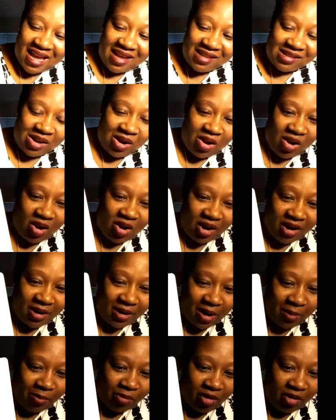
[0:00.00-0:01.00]
It has a
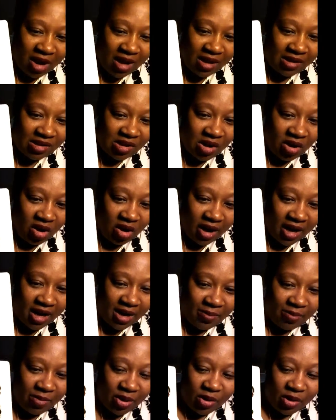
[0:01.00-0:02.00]
heart, a bronze heart in
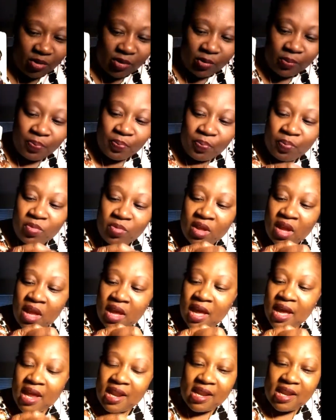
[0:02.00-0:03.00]
the middle.
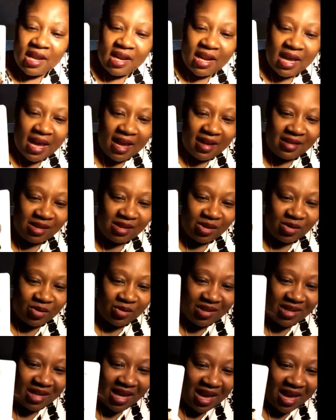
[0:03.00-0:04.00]
And then it has a
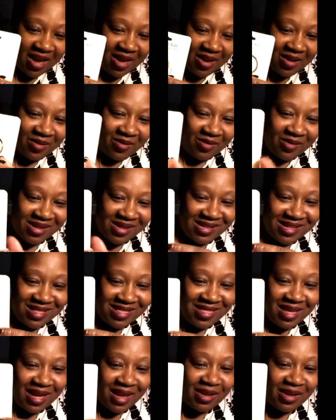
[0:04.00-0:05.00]
little tail.
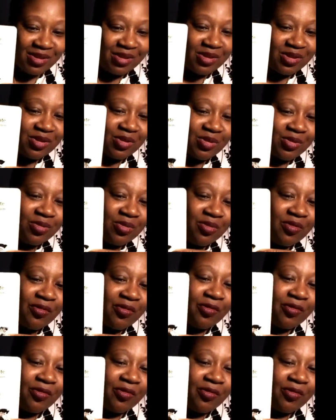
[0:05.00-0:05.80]
Isn't that too